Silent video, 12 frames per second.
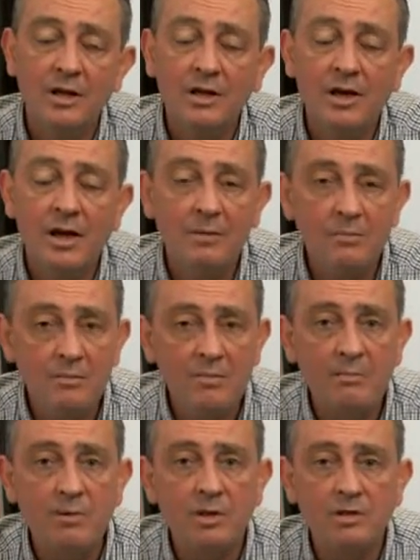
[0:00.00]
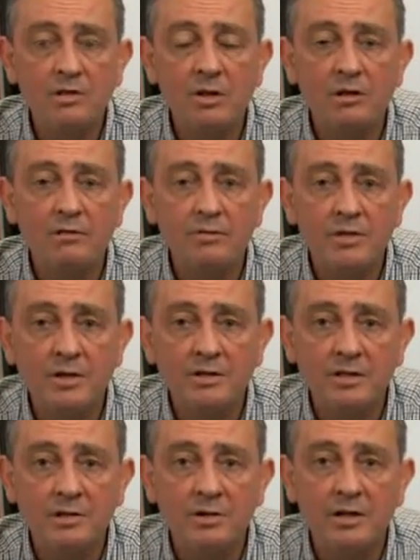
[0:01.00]
Remember, there's a lot of things
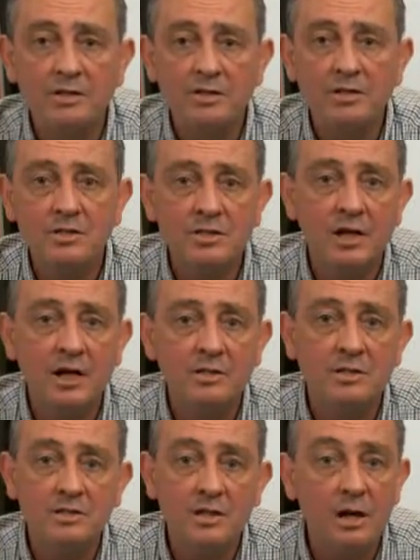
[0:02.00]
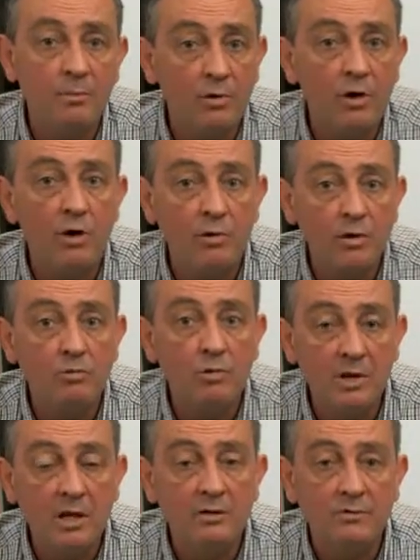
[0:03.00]
in grants these days that say priority will
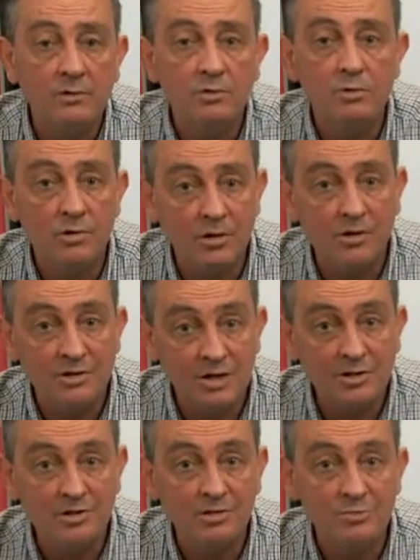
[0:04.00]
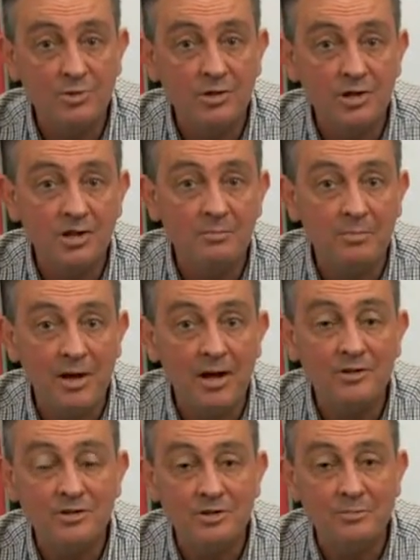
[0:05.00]
be given to organisations working in
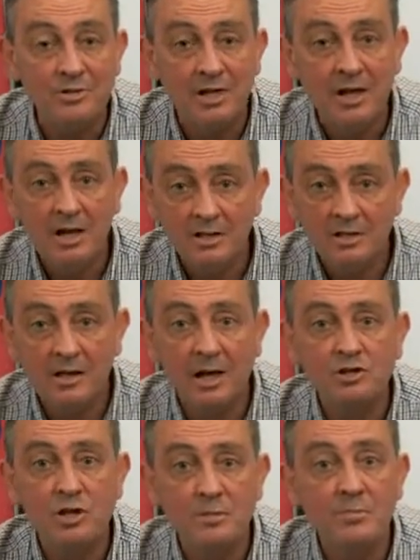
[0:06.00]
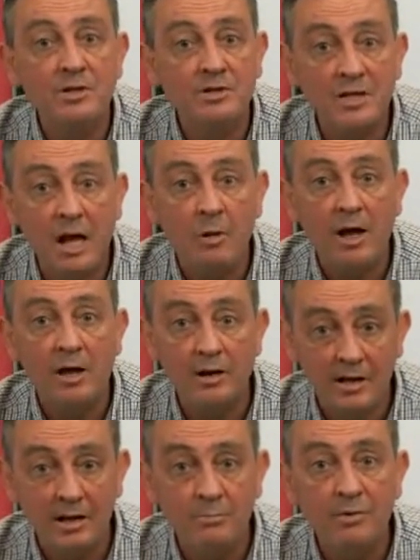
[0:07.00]
partnerships, so that actually means go out
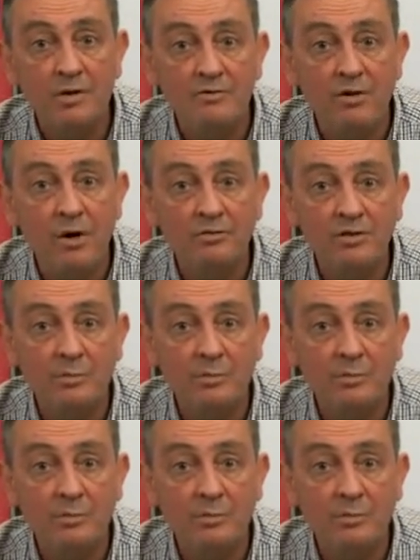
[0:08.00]
and be involved in